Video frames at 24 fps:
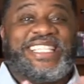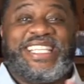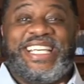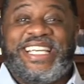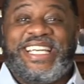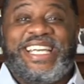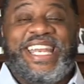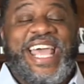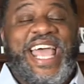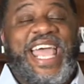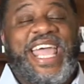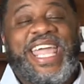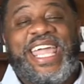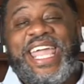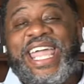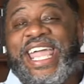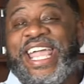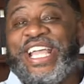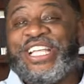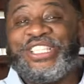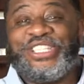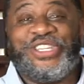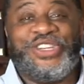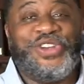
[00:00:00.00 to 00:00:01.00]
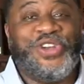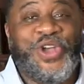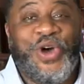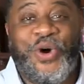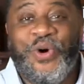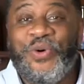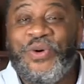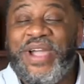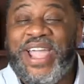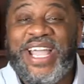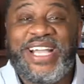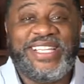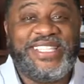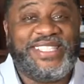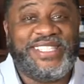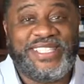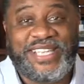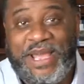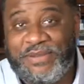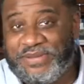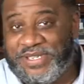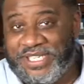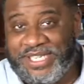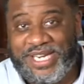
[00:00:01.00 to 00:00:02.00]
Today is no
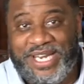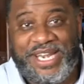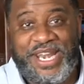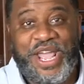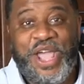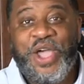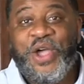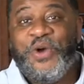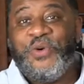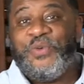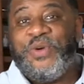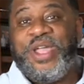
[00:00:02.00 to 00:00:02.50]
exception.